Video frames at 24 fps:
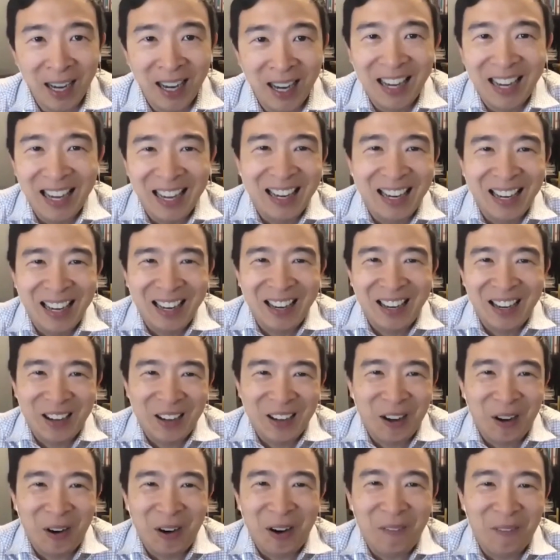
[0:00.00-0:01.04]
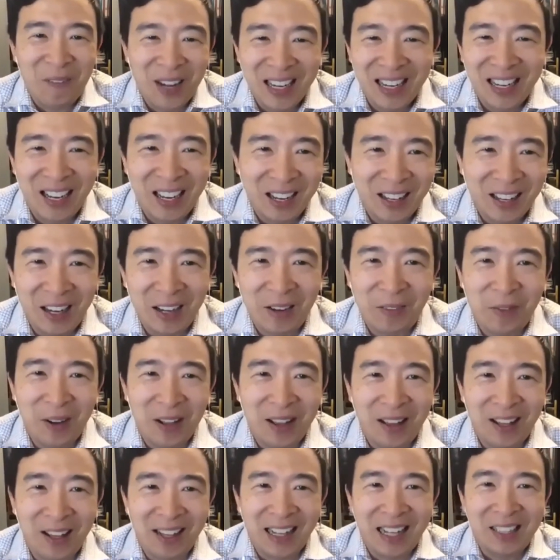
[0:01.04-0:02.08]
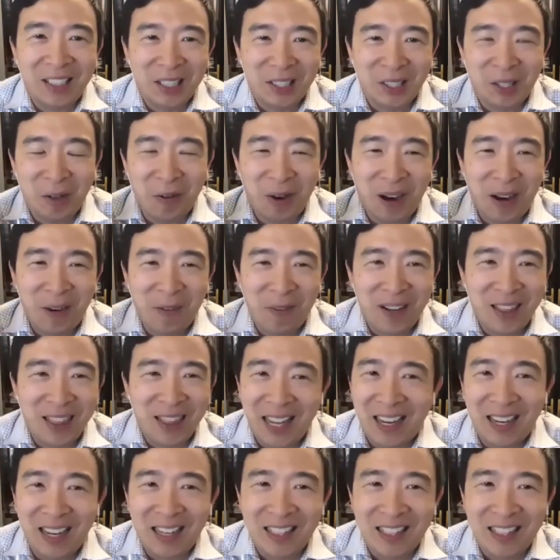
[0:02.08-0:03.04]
You know what I mean? But that's just the way we think.